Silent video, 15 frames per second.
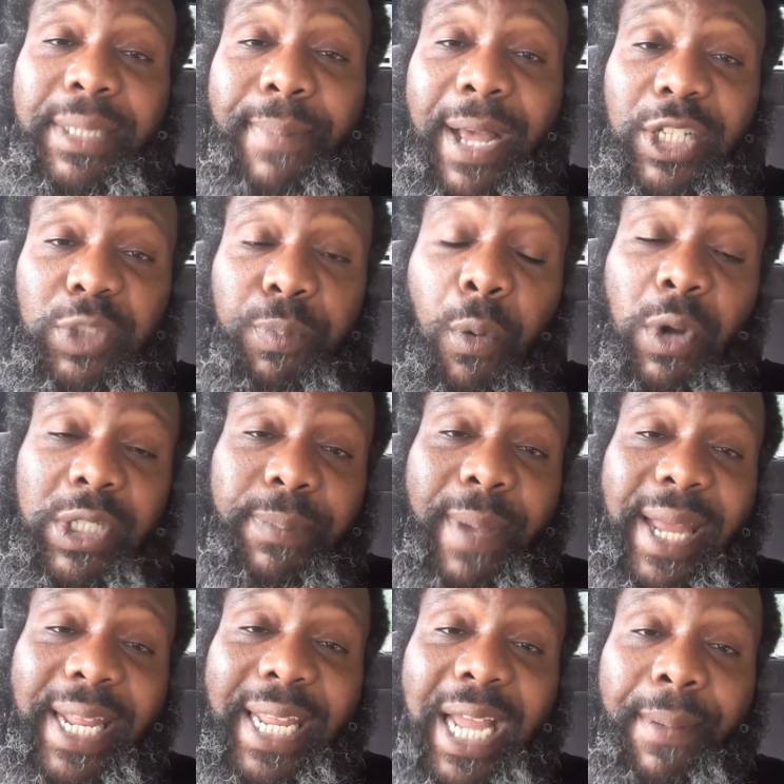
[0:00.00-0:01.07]
about sports
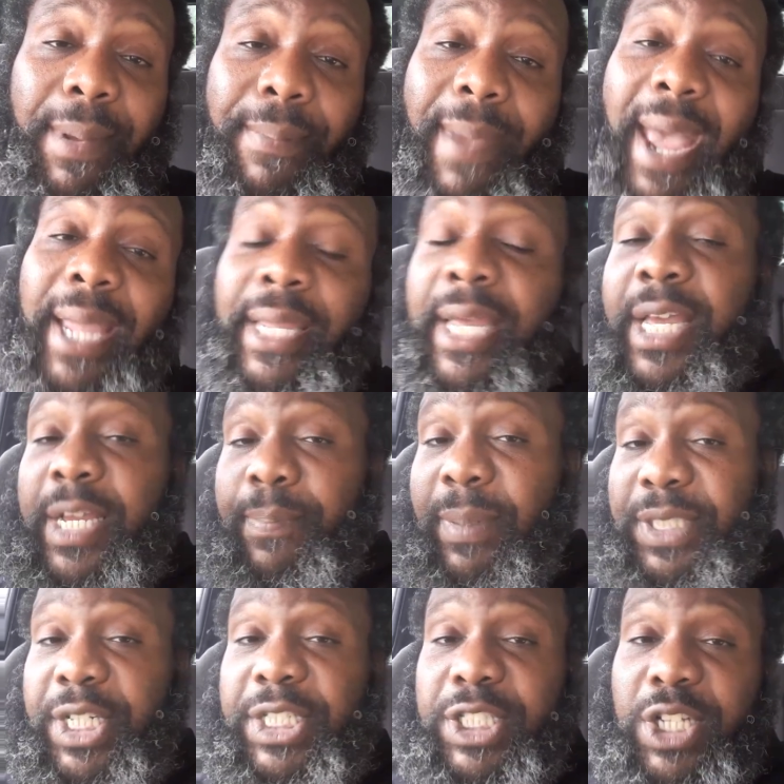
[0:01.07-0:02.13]
betting coming back. But
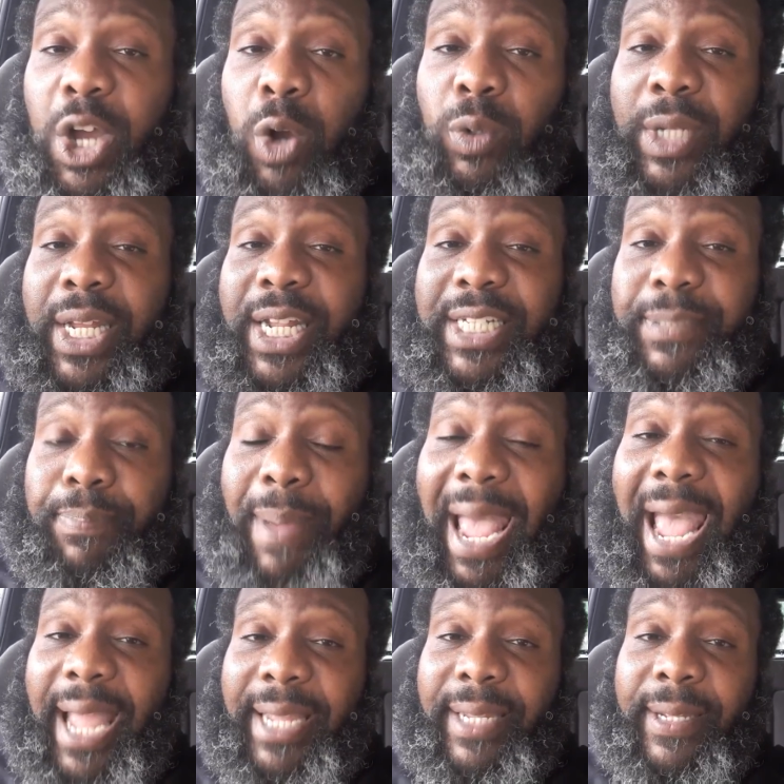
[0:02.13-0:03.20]
just know that it's
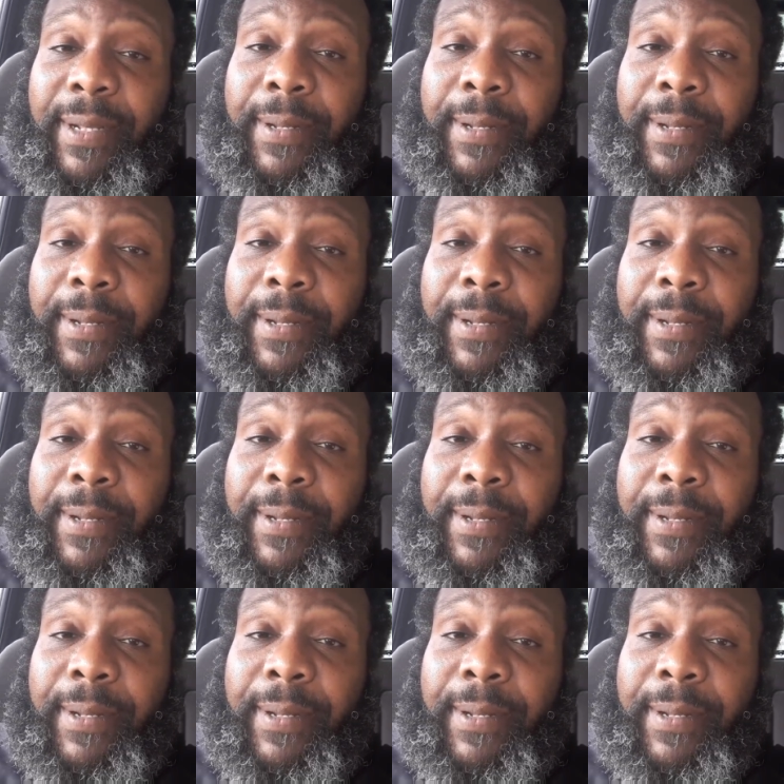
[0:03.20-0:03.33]
back.